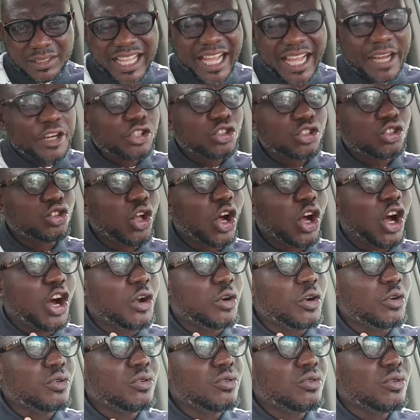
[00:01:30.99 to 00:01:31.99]
There is
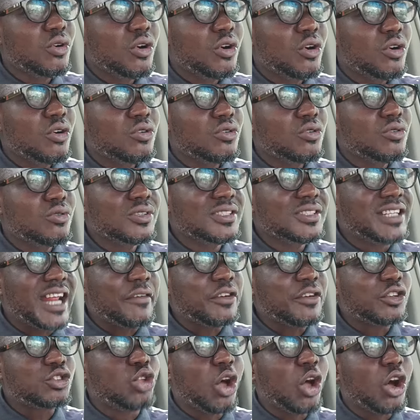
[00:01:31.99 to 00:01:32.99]
no
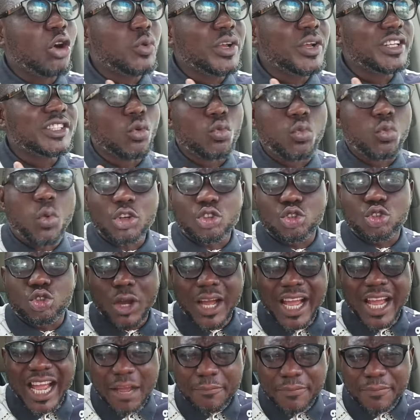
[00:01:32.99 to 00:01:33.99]
reason
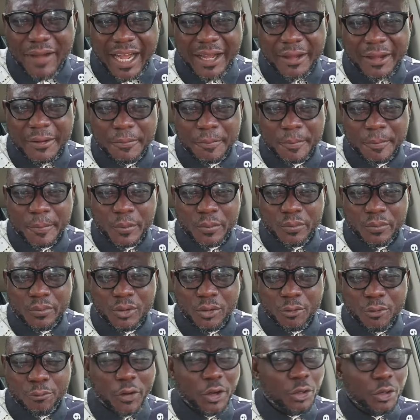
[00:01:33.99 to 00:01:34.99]
whatsoever
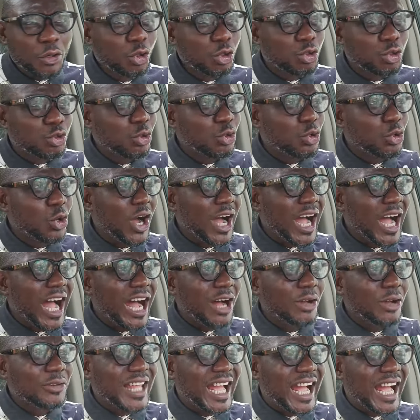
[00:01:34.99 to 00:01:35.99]
for you to go
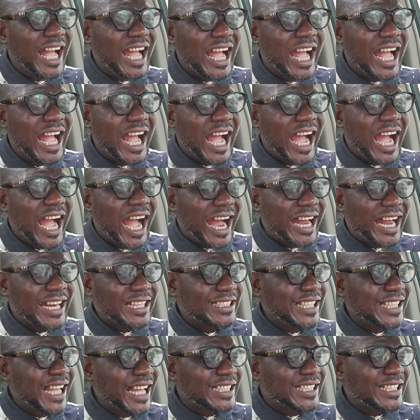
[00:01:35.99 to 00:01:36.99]
out there
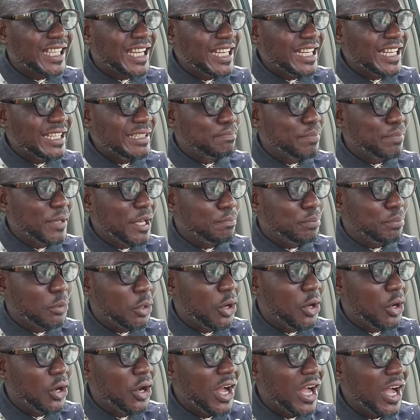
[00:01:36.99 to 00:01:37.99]
and start killing
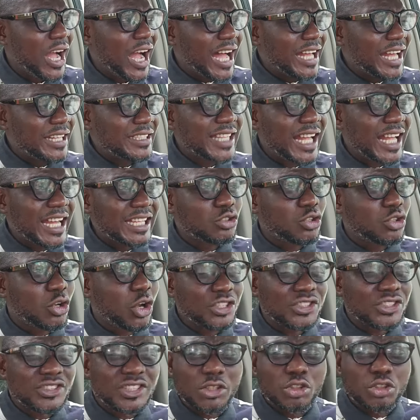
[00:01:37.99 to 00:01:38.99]
people and start
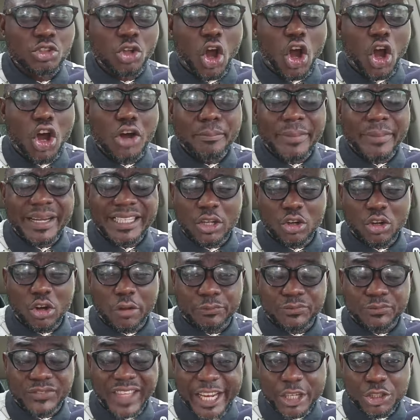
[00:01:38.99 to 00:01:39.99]
causing all
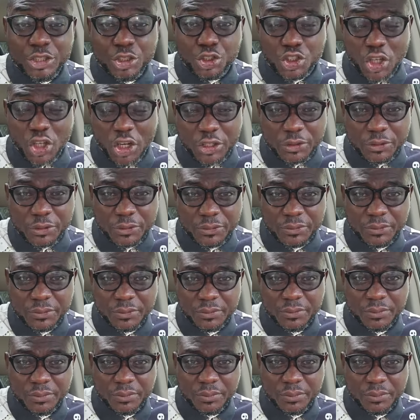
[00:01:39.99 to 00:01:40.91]
manner of tension